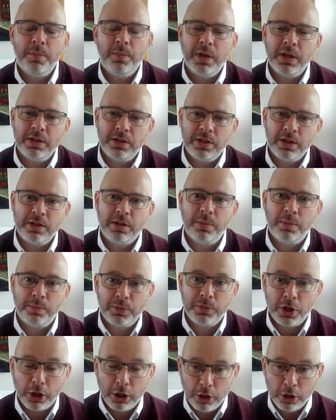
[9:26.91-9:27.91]
But it's just
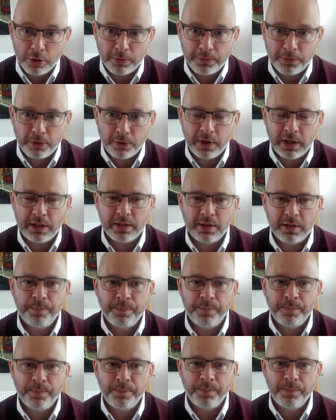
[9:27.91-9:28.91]
to look for it,
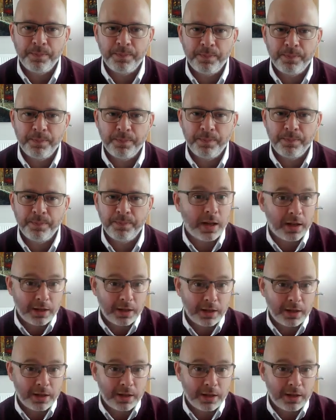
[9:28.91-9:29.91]
to be aware. Like
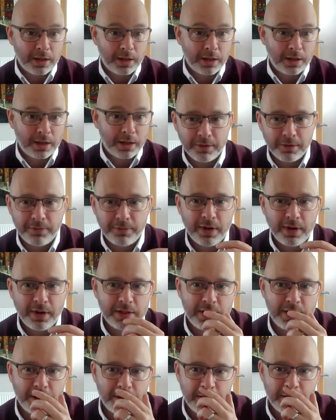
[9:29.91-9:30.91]
you said right at the very
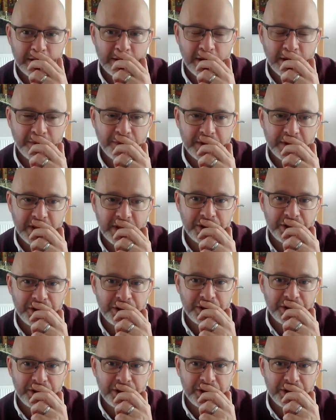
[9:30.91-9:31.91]
start of this
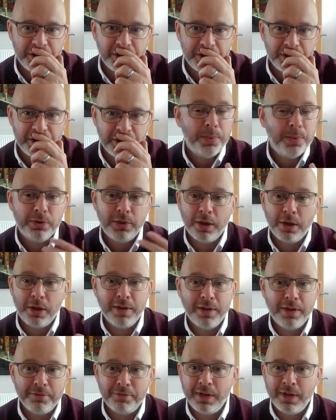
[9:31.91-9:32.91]
conversation, people don't
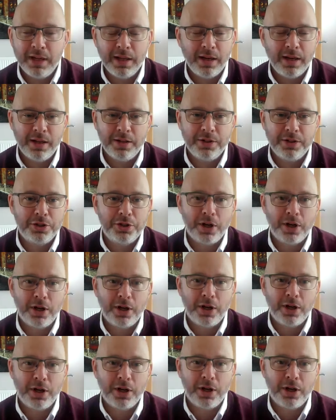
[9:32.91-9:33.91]
even realize that
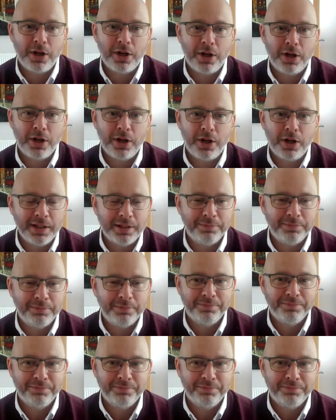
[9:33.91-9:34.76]
childhood cancer is a thing.